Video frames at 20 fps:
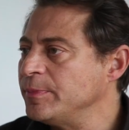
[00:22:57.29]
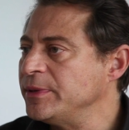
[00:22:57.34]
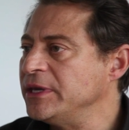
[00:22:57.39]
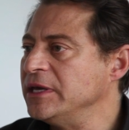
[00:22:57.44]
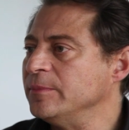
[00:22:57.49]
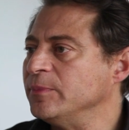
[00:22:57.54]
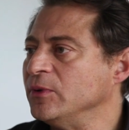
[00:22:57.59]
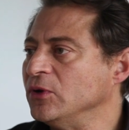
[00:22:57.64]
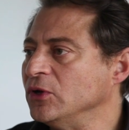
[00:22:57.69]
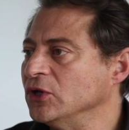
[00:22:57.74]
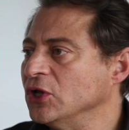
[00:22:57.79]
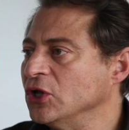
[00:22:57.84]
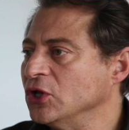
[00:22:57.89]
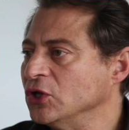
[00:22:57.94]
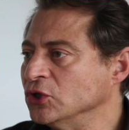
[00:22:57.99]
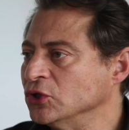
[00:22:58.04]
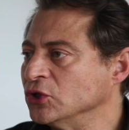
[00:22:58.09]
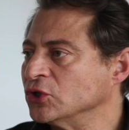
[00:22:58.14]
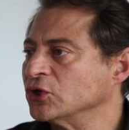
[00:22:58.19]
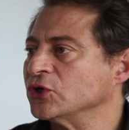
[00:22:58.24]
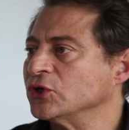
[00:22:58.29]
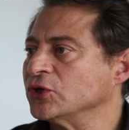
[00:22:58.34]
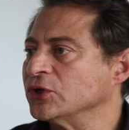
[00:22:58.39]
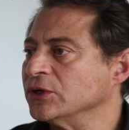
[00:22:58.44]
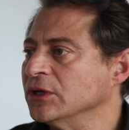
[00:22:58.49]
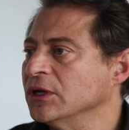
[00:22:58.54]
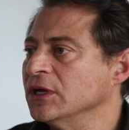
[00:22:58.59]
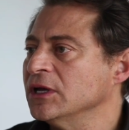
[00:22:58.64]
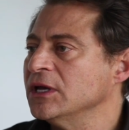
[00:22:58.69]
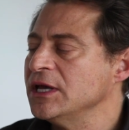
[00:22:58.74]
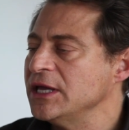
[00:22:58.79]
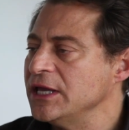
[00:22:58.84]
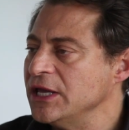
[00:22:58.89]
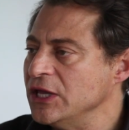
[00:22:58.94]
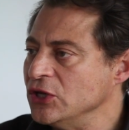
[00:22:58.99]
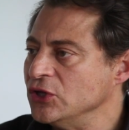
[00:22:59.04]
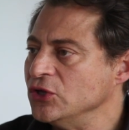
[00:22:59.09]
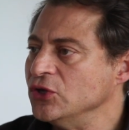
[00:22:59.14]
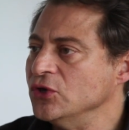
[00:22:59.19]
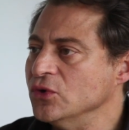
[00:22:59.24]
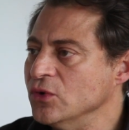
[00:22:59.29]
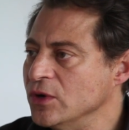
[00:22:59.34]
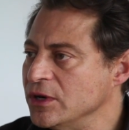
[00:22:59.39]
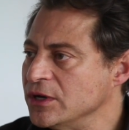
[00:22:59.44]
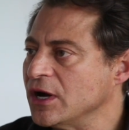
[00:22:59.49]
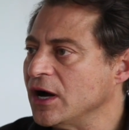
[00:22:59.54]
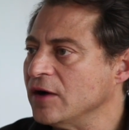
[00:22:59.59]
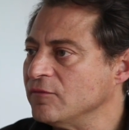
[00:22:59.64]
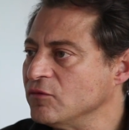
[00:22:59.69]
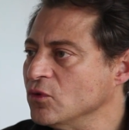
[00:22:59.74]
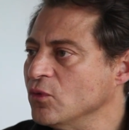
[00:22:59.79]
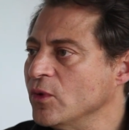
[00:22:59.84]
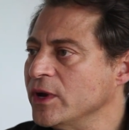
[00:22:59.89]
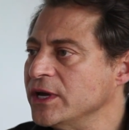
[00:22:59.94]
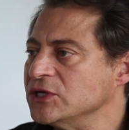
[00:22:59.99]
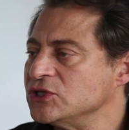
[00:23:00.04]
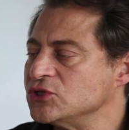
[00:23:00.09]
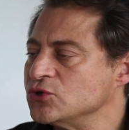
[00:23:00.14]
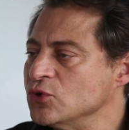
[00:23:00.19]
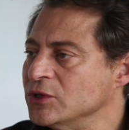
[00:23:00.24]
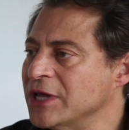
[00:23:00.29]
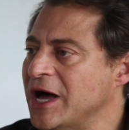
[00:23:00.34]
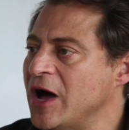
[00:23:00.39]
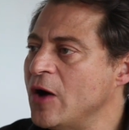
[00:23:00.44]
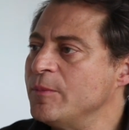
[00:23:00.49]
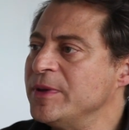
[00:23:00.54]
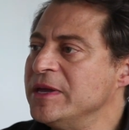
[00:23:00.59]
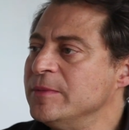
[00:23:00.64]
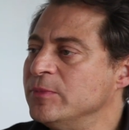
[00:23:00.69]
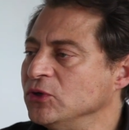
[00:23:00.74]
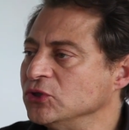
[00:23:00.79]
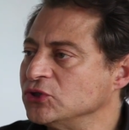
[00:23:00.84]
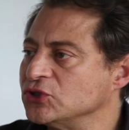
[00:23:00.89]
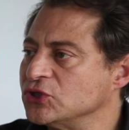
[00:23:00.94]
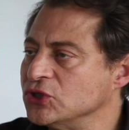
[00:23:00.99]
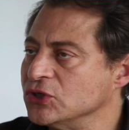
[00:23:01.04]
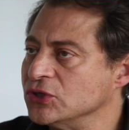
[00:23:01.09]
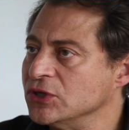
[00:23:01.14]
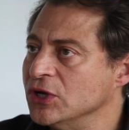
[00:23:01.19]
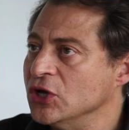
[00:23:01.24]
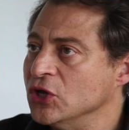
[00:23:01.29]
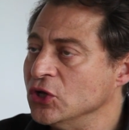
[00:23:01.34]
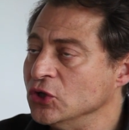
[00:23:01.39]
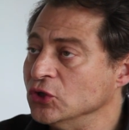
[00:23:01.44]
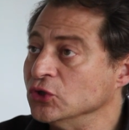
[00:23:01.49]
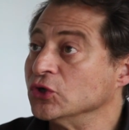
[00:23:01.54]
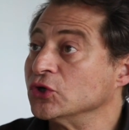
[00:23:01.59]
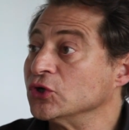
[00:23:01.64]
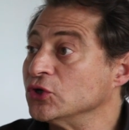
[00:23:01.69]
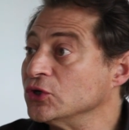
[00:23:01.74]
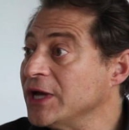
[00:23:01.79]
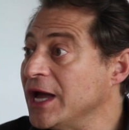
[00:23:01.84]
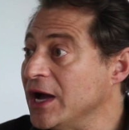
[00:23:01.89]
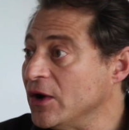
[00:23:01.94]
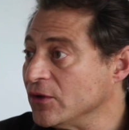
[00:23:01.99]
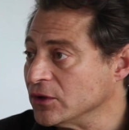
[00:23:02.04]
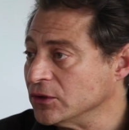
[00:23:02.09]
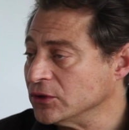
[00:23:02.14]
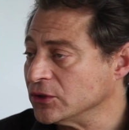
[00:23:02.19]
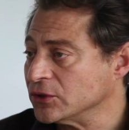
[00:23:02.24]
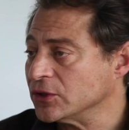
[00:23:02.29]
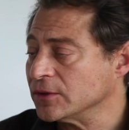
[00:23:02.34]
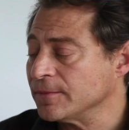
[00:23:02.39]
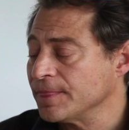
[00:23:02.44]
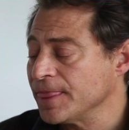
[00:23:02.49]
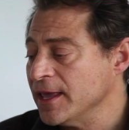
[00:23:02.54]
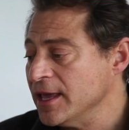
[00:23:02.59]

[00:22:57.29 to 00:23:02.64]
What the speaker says: people learn in new and novel ways, to allow people to learn how to learn.